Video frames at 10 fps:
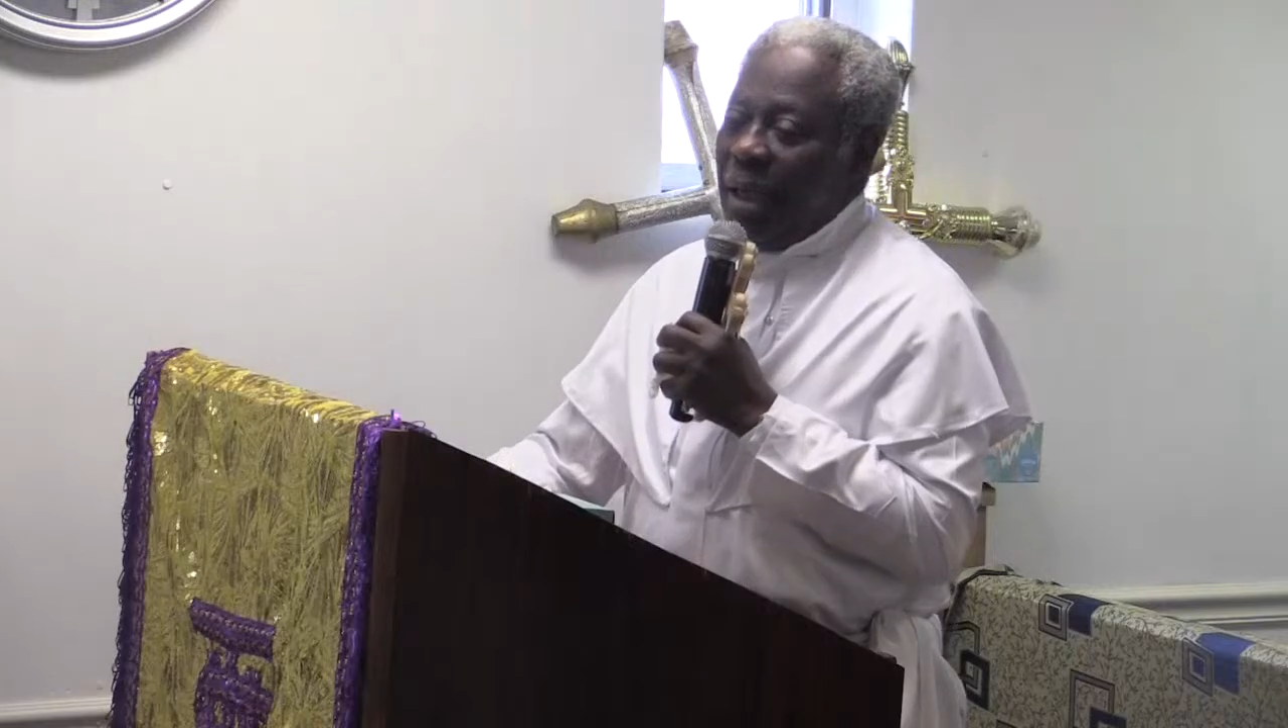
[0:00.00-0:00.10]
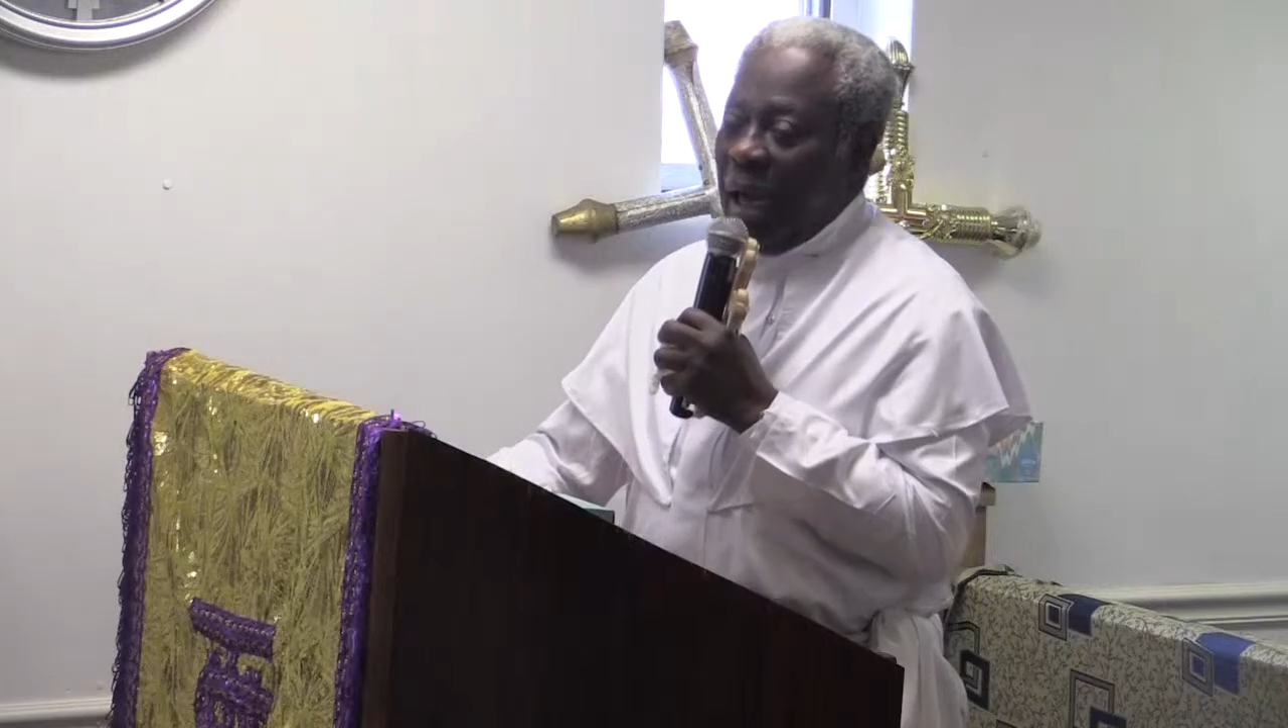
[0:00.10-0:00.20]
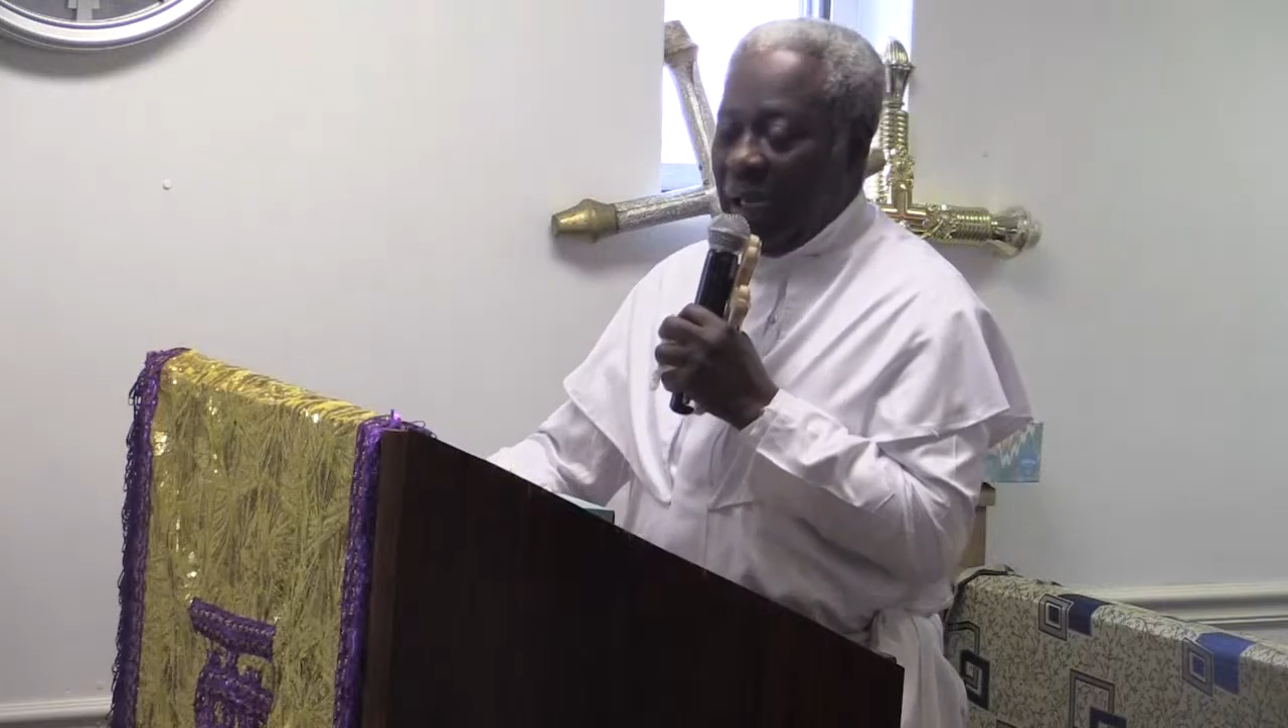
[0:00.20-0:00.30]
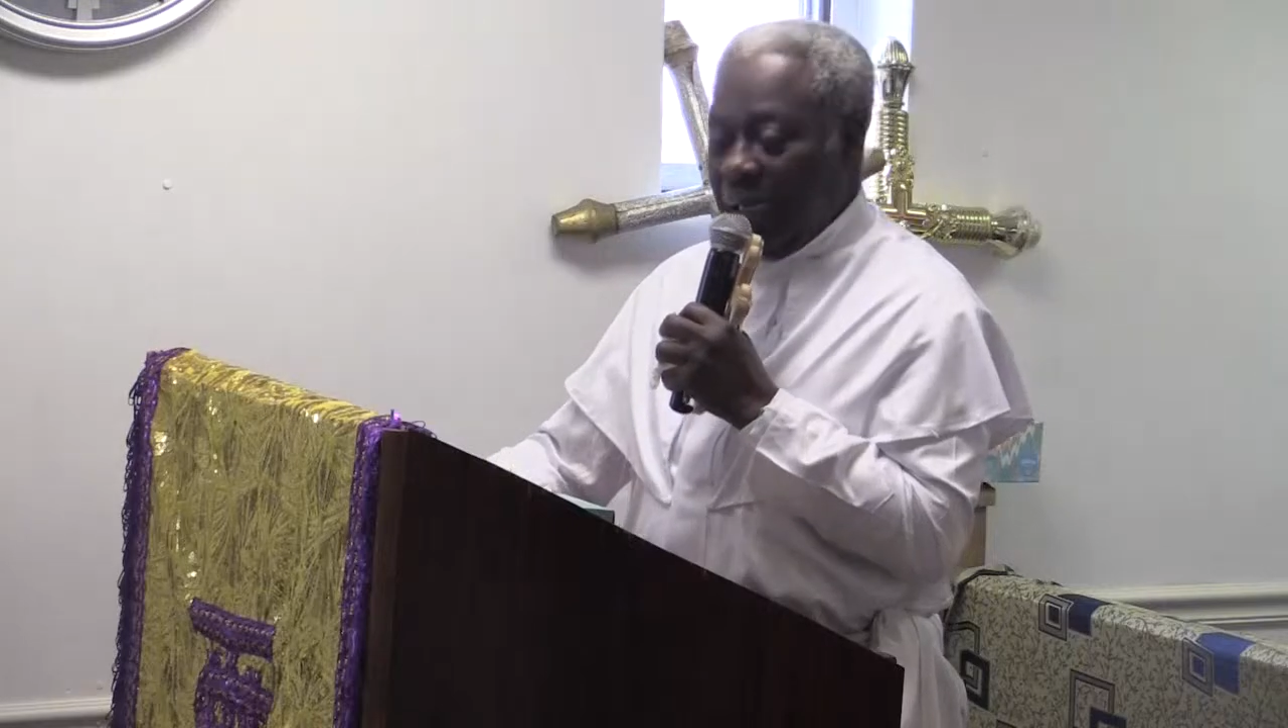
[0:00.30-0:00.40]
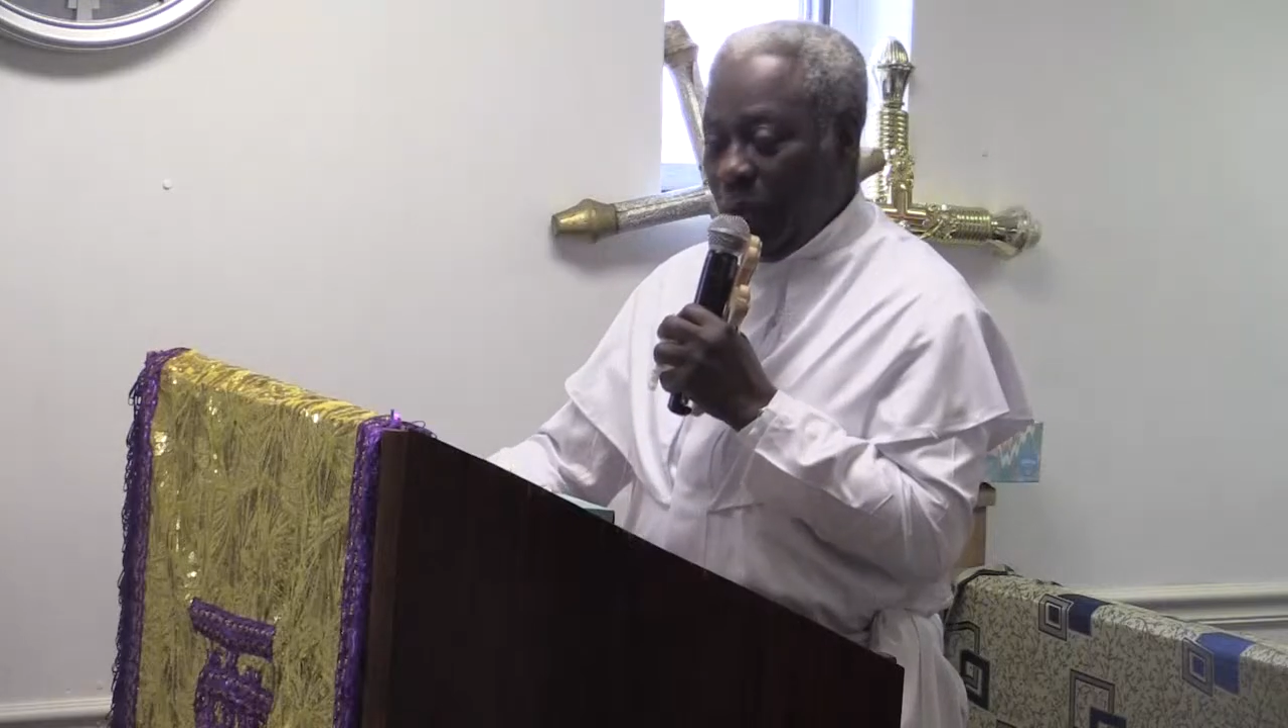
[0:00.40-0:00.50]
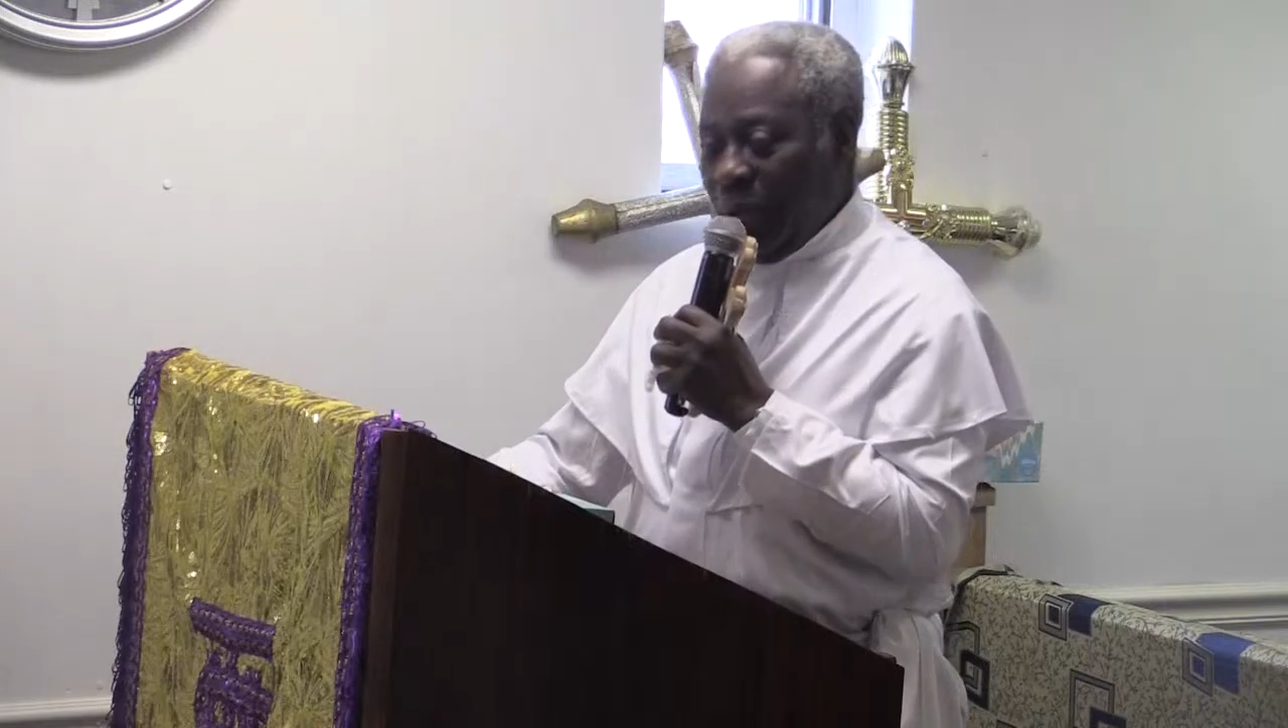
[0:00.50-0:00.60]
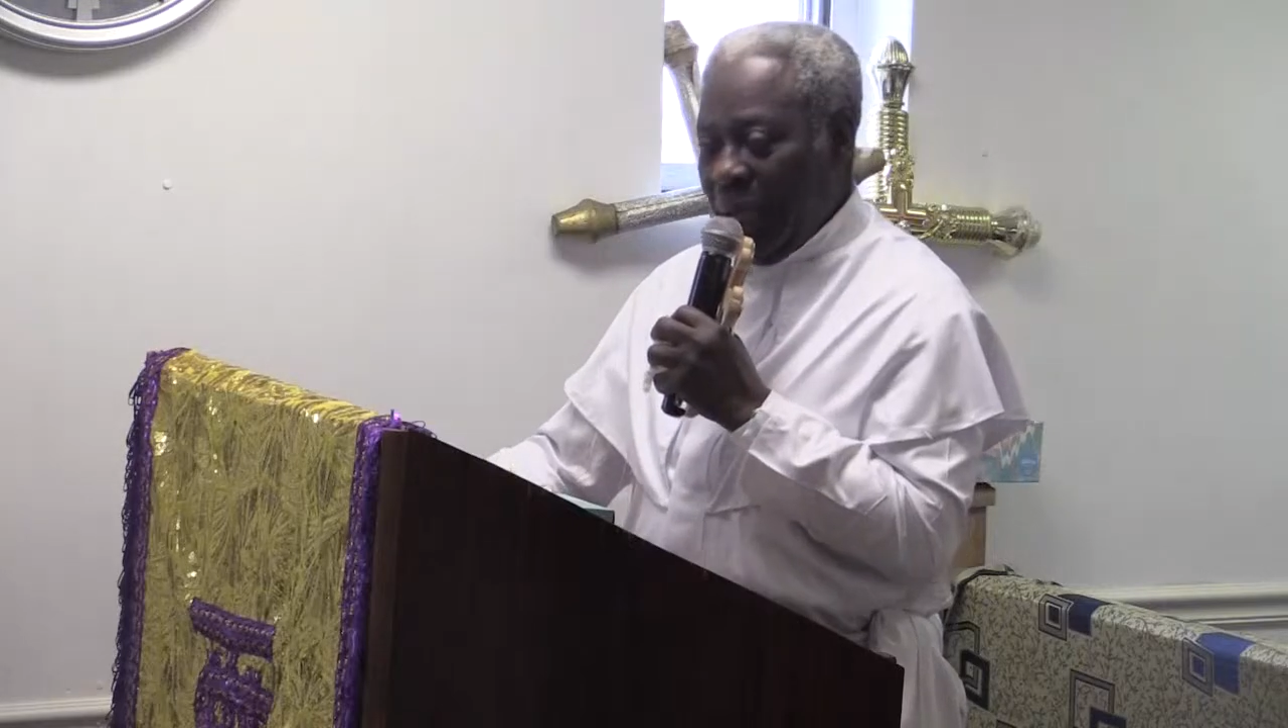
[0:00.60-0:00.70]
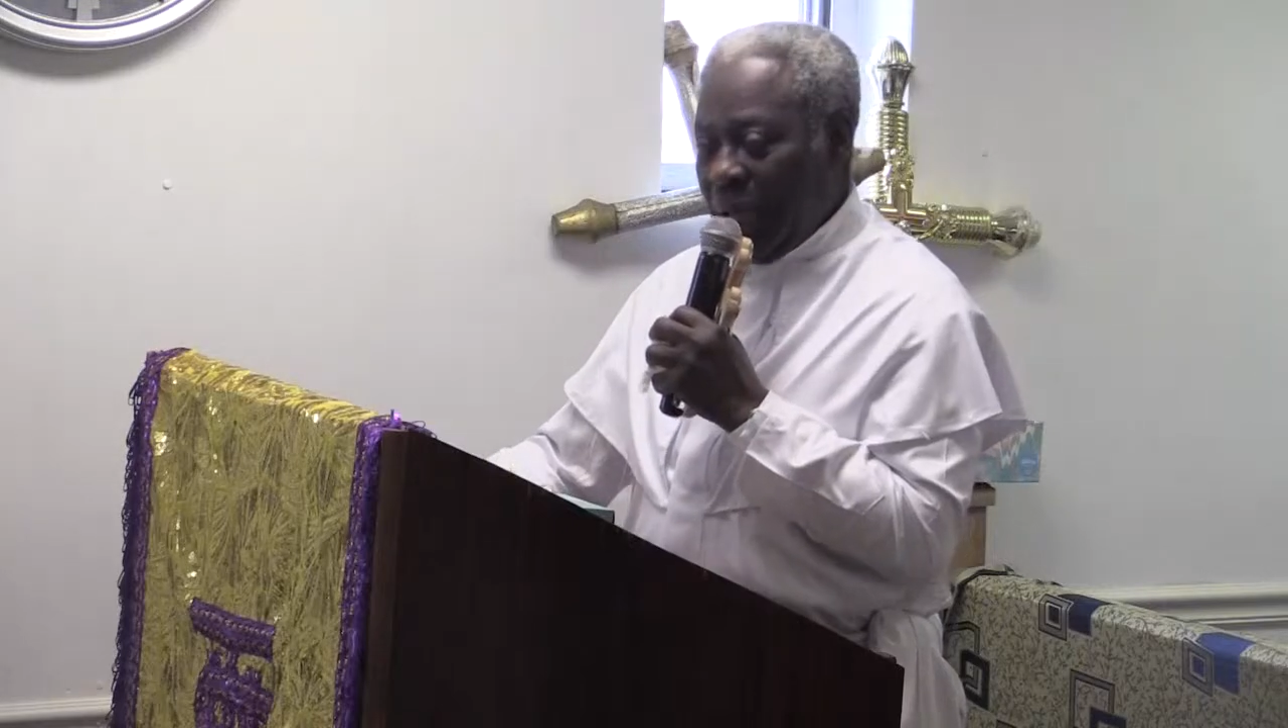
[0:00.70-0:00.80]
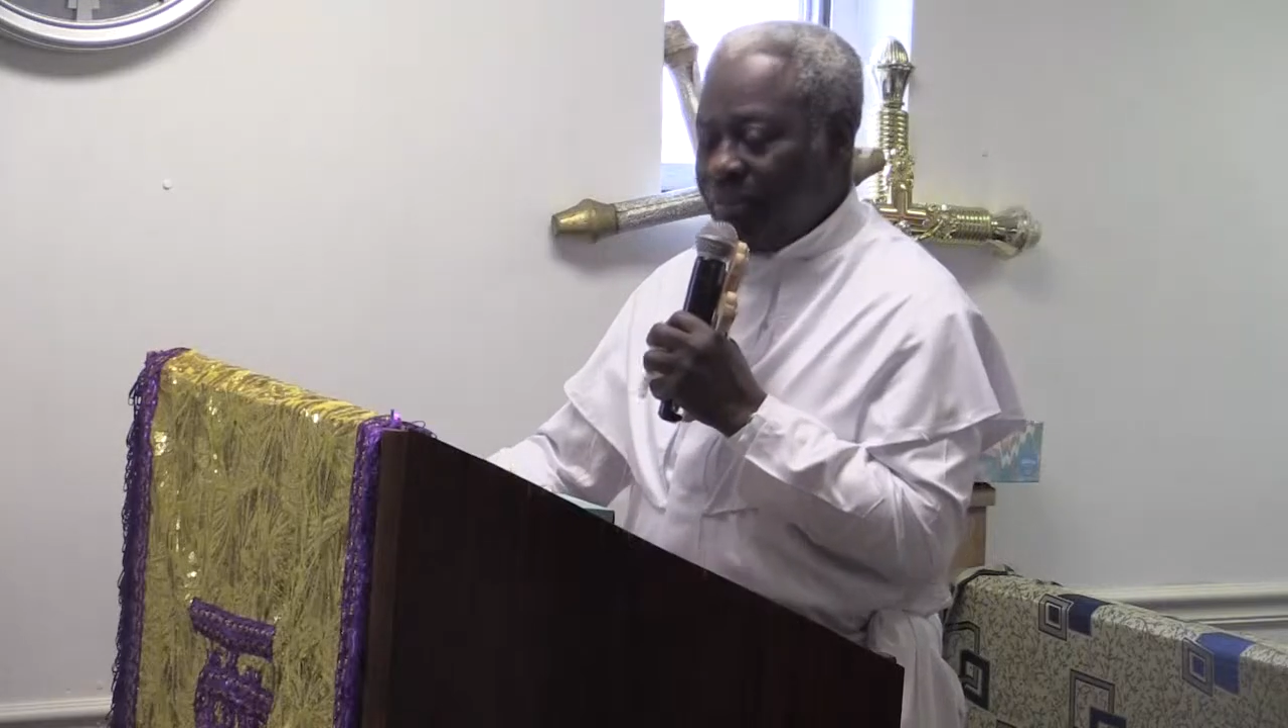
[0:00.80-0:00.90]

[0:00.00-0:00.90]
Hallelujah.